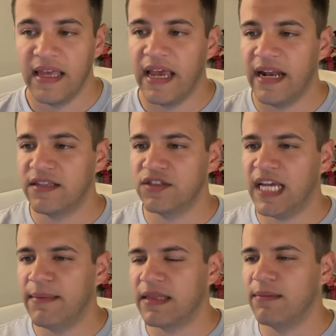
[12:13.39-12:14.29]
And it's a
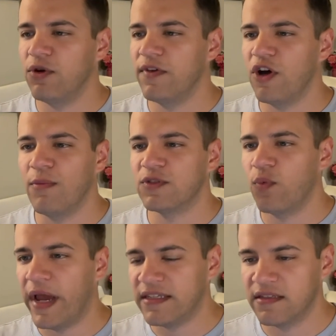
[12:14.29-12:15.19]
shame that the movie almost
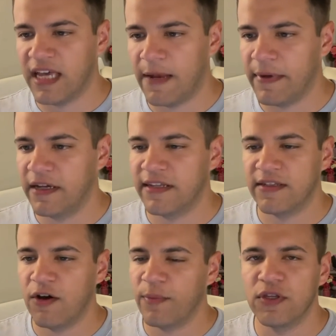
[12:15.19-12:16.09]
wasted that because that,
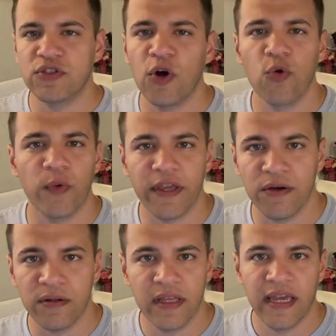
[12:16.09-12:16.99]
that would be so
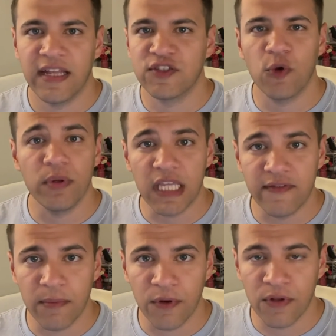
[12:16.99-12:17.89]
real, it's so
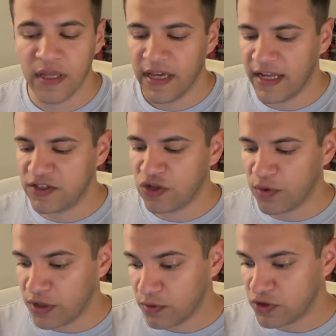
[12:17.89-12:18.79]
believable, it's so,
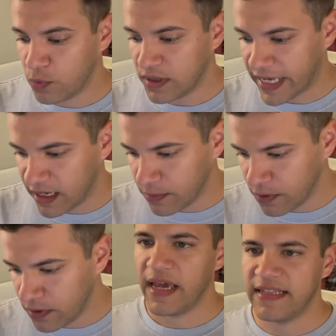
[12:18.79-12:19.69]
you know, so
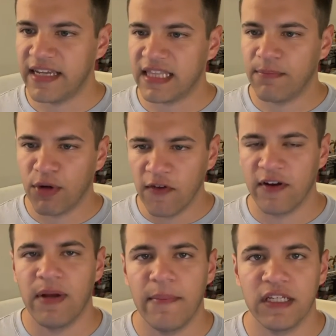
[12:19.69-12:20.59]
relatable. It's like the perfect
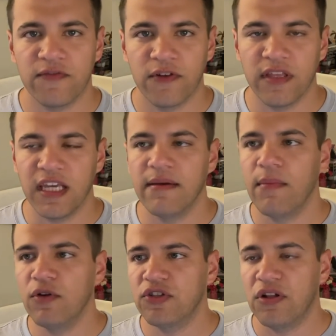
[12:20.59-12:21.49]
premise for the
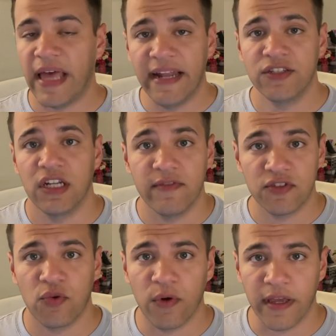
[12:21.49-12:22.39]
emotional engine of a
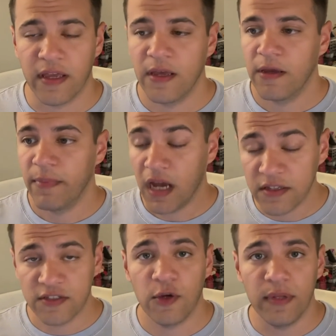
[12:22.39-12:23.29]
story because
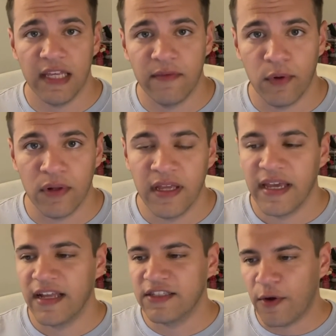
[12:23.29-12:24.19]
it's so believable.
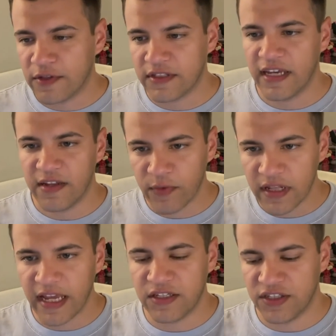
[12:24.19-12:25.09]
And so it's it really
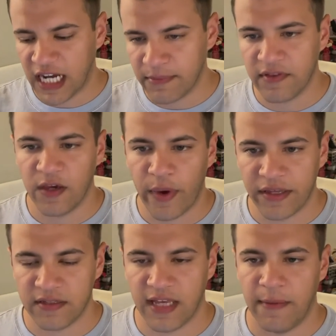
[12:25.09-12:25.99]
is a shame that they
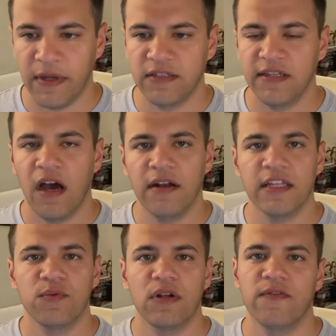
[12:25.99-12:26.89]
wasted that because the
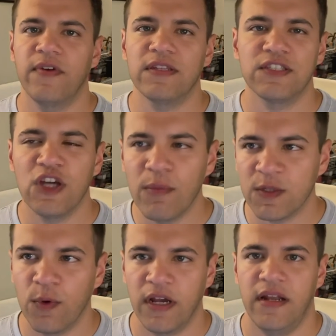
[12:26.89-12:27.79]
audience would have felt so much
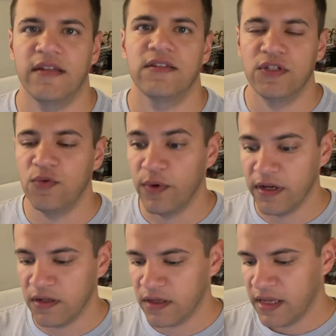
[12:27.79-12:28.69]
more connected to
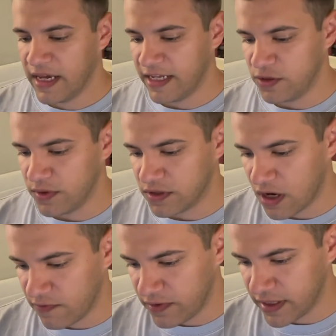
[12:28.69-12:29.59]
Will and to his
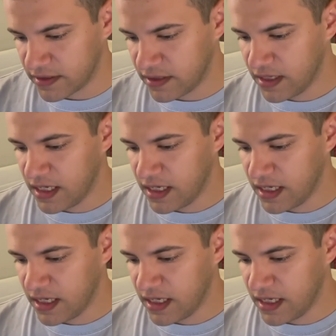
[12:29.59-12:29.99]
conflict.